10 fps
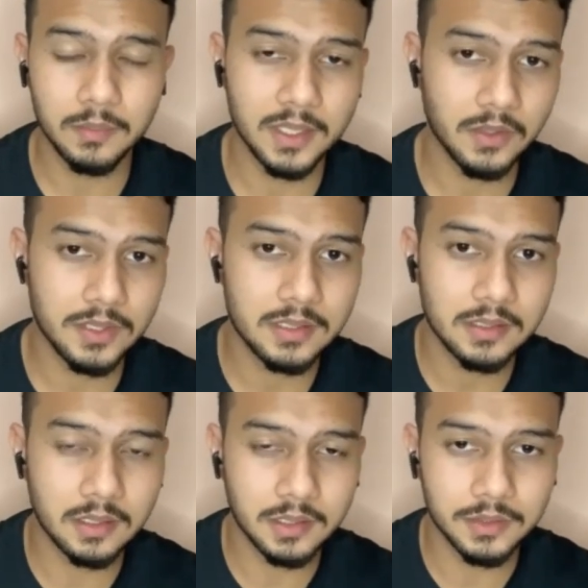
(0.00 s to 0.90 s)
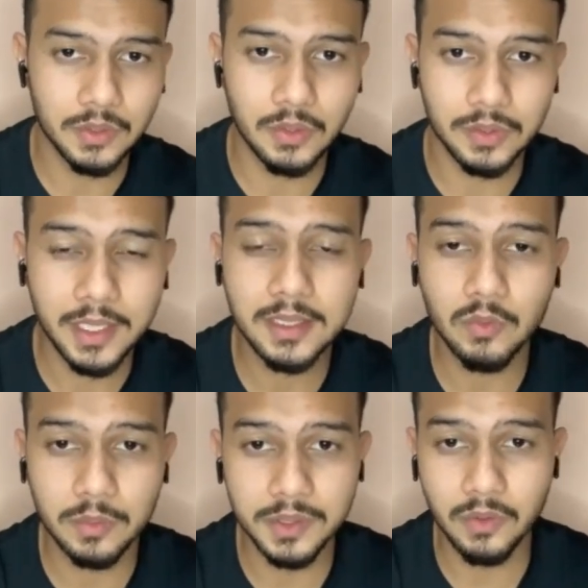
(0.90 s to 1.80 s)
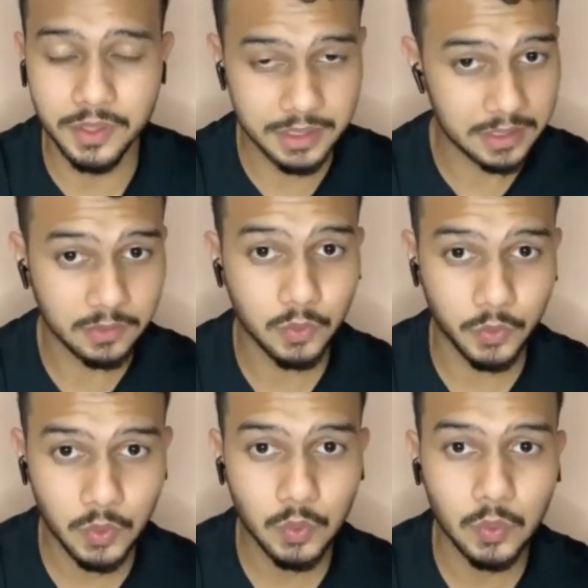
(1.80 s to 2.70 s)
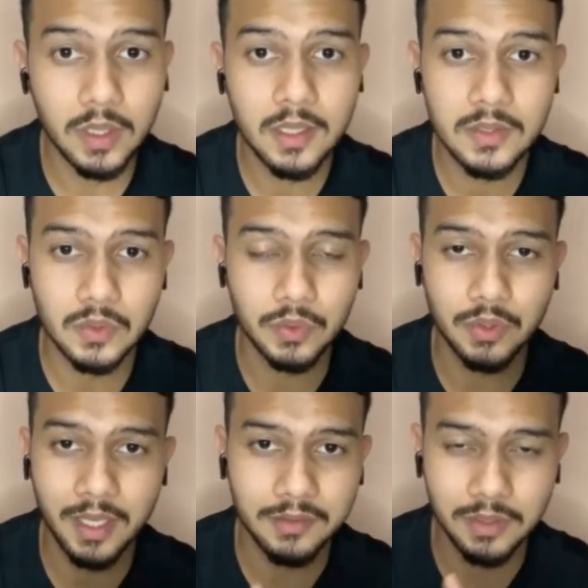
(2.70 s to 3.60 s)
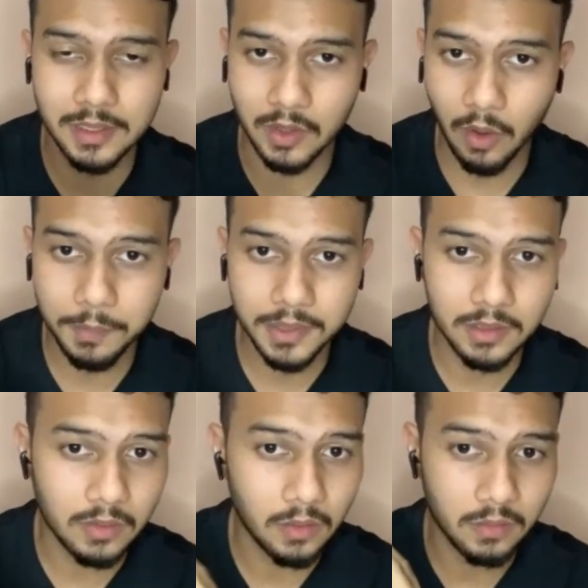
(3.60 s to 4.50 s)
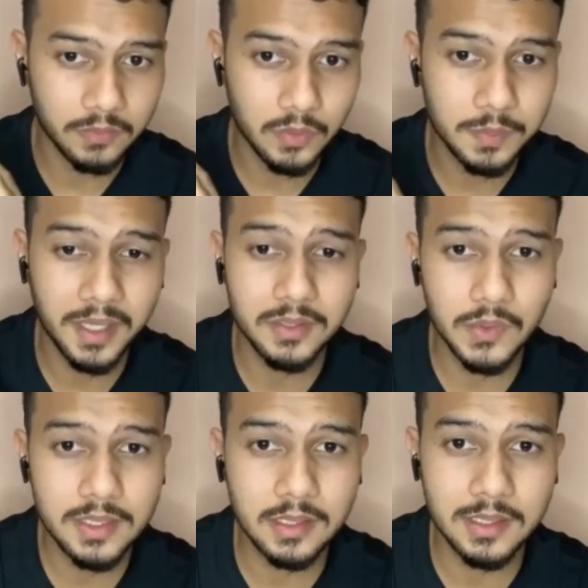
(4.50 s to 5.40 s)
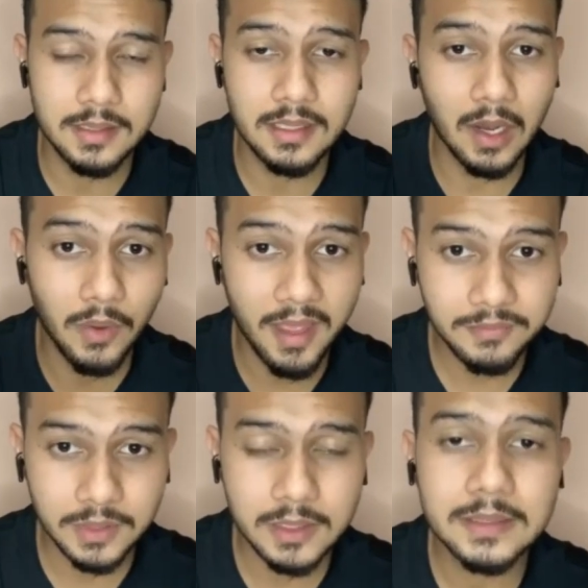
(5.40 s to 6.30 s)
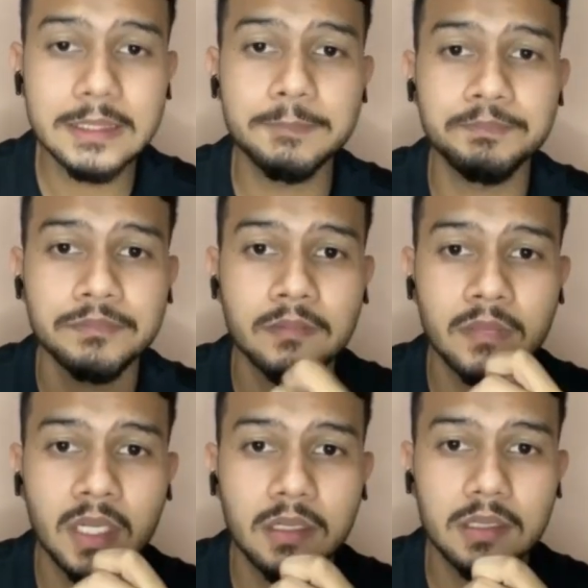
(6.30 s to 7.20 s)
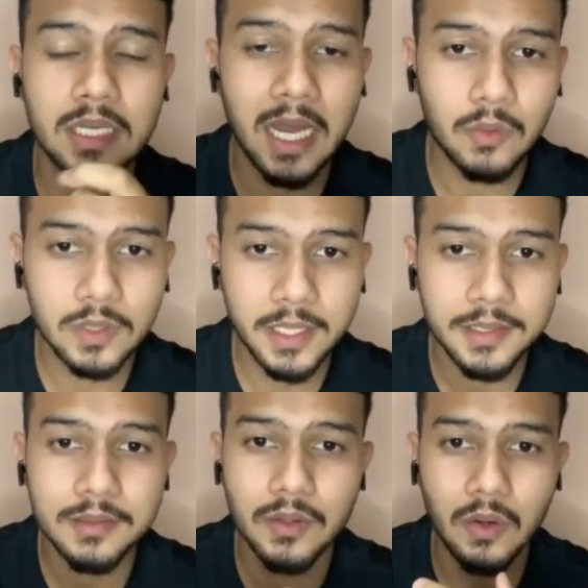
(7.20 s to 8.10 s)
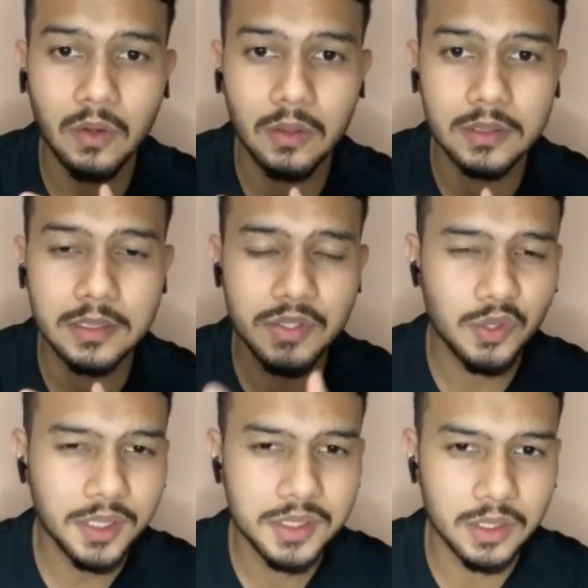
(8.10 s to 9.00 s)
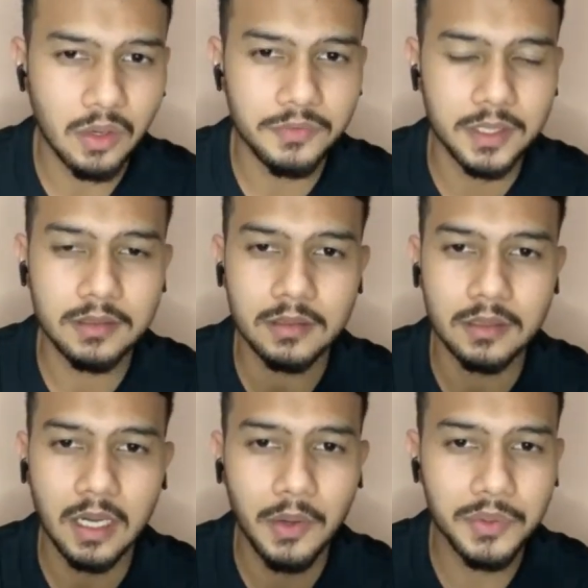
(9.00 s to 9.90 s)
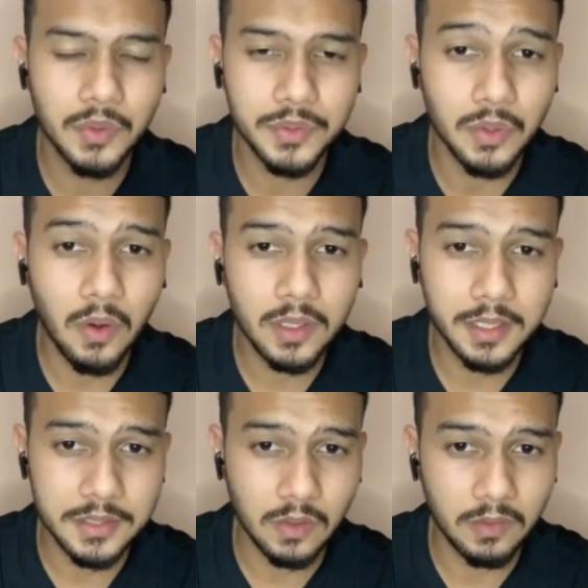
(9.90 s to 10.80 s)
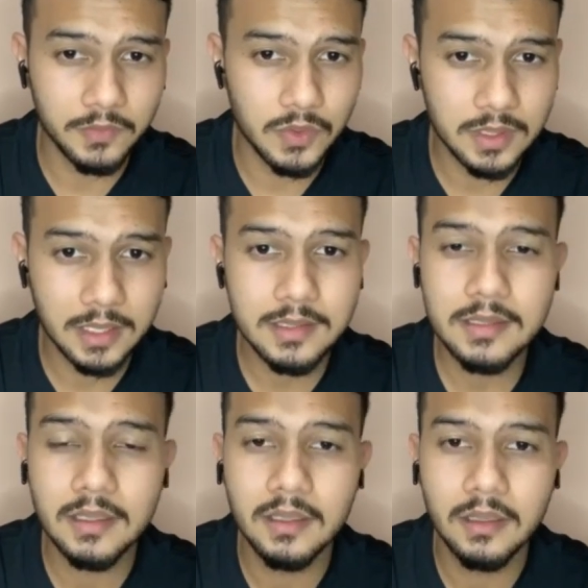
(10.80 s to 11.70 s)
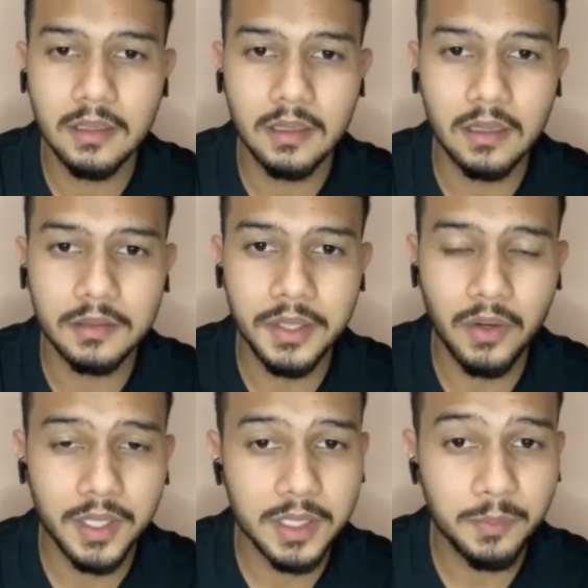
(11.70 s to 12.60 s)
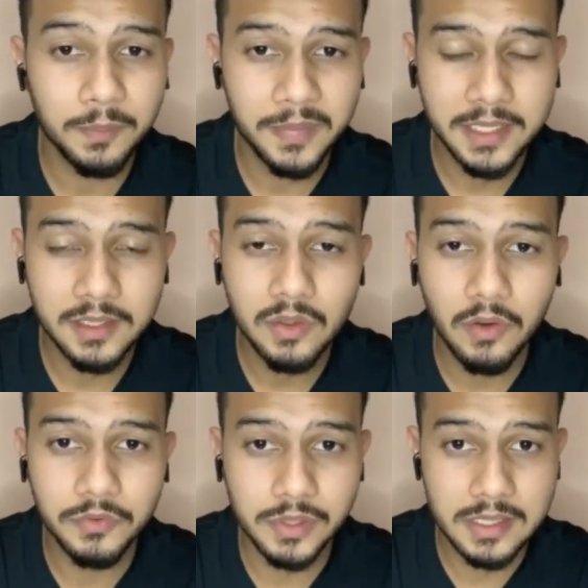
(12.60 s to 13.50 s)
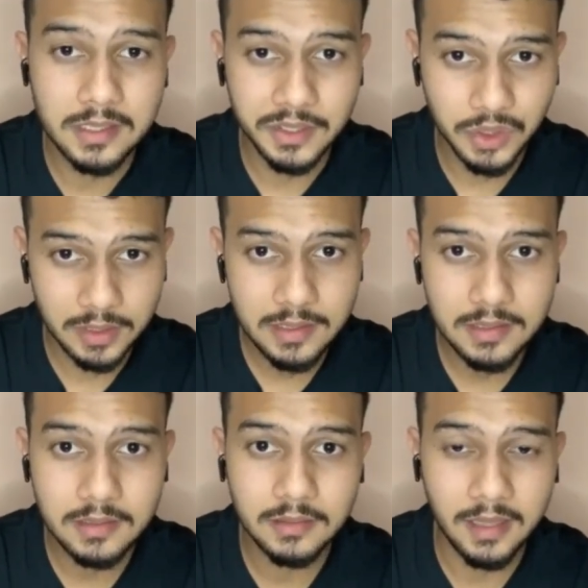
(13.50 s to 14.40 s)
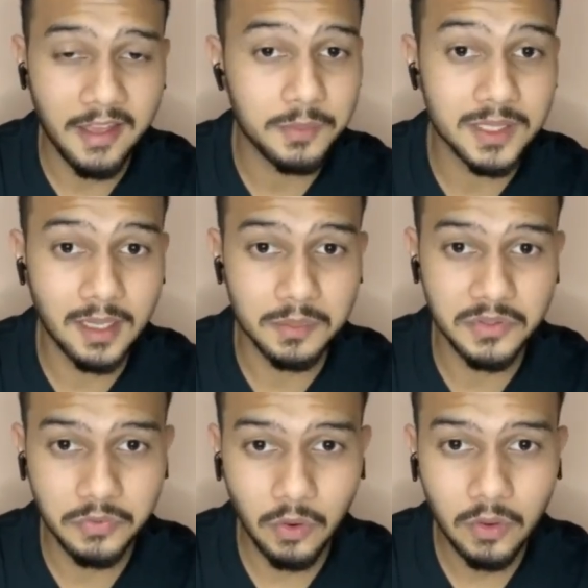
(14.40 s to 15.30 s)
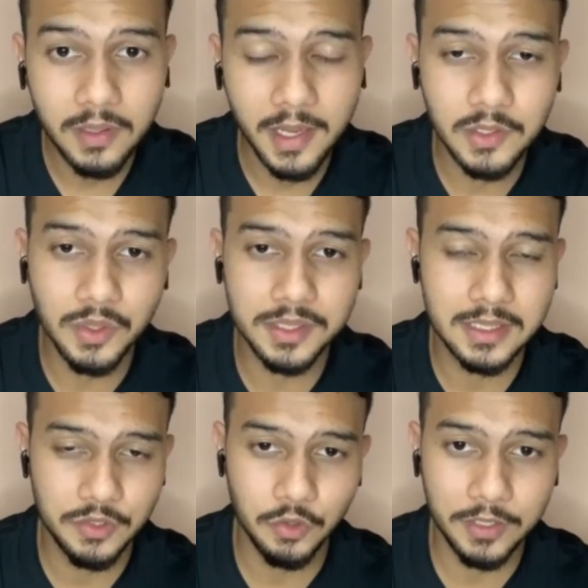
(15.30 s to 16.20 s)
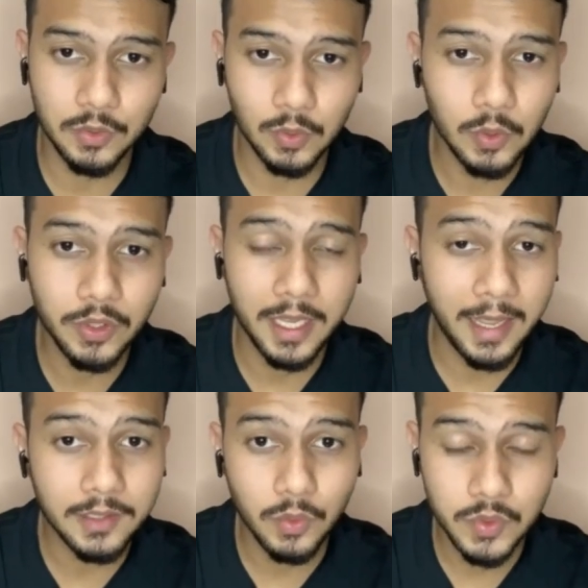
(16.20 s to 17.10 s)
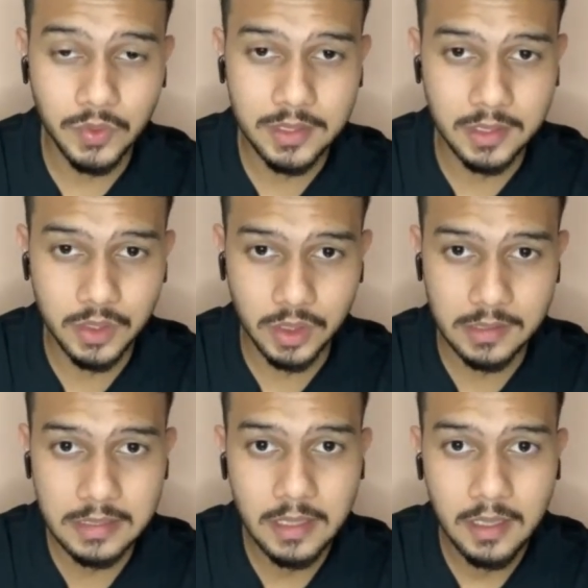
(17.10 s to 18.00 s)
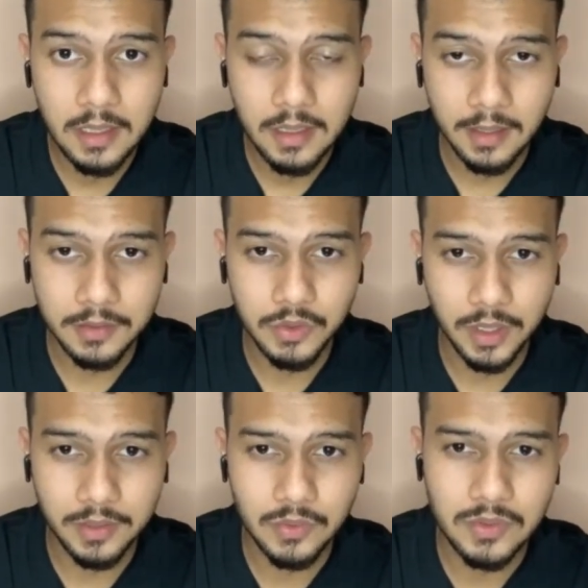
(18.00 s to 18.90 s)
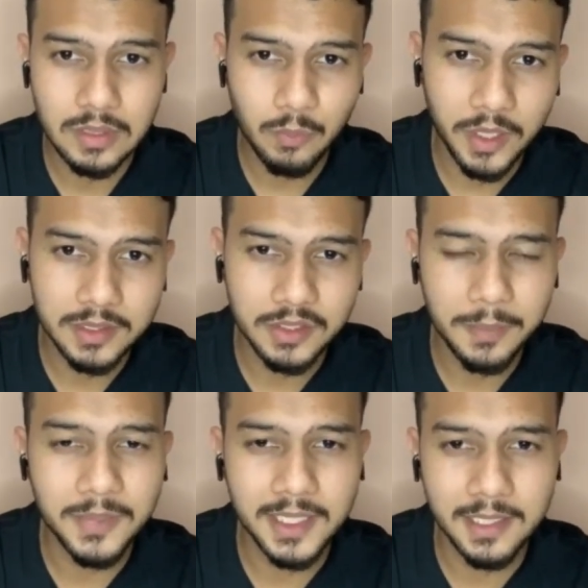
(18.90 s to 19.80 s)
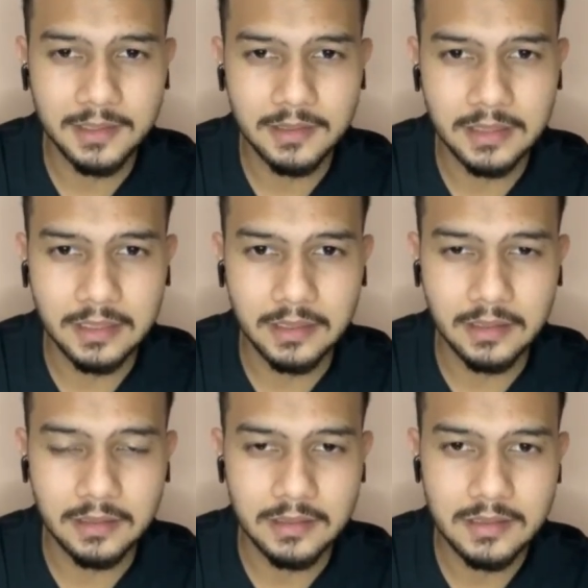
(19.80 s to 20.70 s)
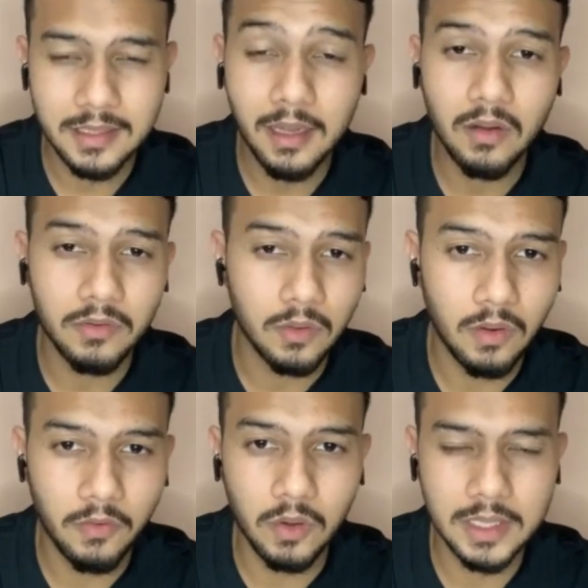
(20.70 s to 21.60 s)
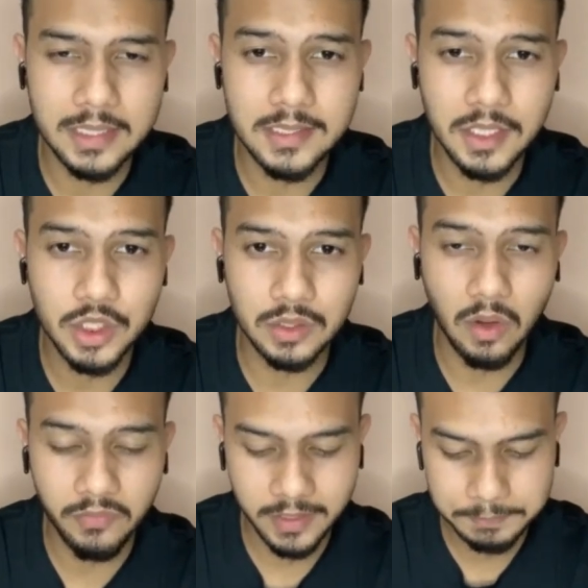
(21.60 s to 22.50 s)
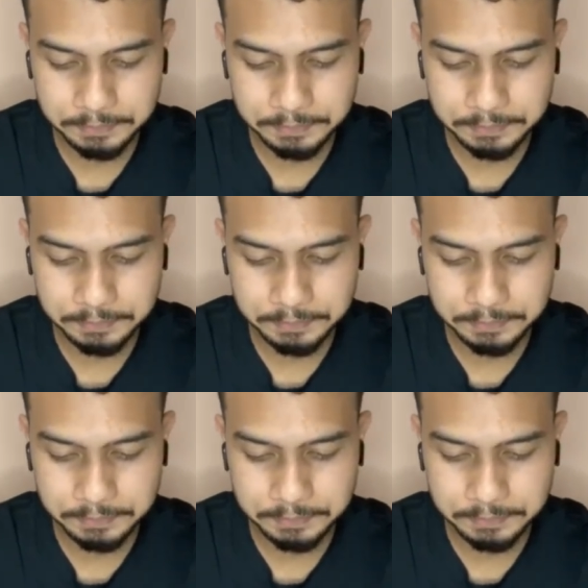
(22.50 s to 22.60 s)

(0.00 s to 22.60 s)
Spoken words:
because your writing will be original to you, so you can't really copy all of those past researches. However, the outline or the structure of it, how you're going to organize all of those things, there are already plenty of researches that have been done before, and you can just try to look at those researches and try to somewhat replicate the style of organization of it.